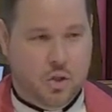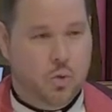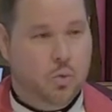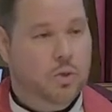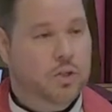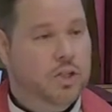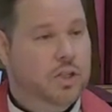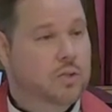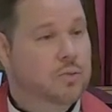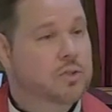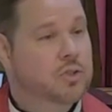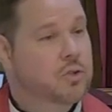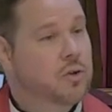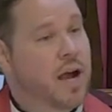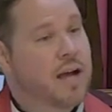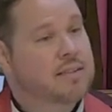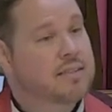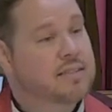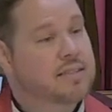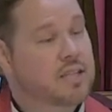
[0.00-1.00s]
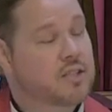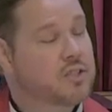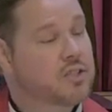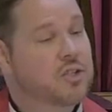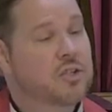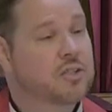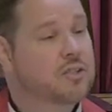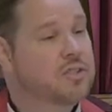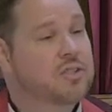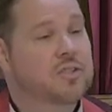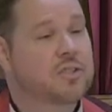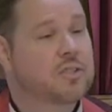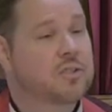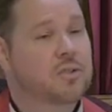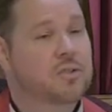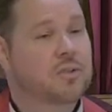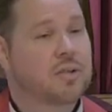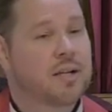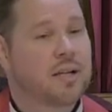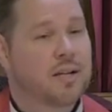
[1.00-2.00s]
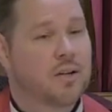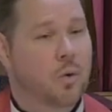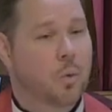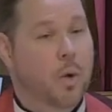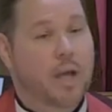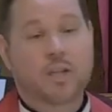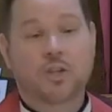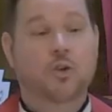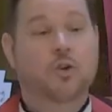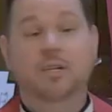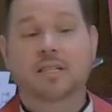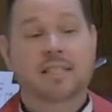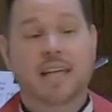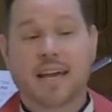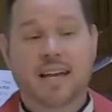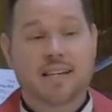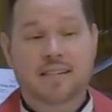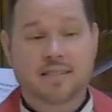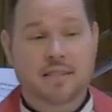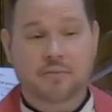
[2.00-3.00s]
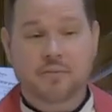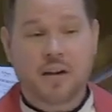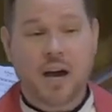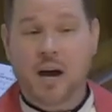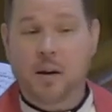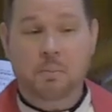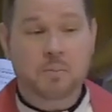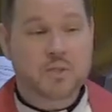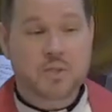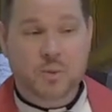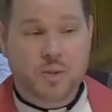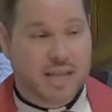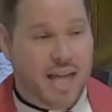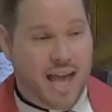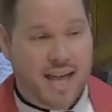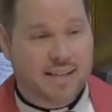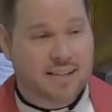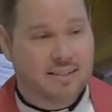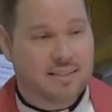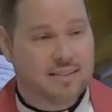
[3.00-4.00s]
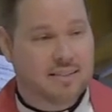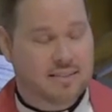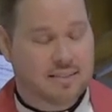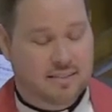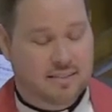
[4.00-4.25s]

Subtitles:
Who will you trust and turn to when your days have come to an end?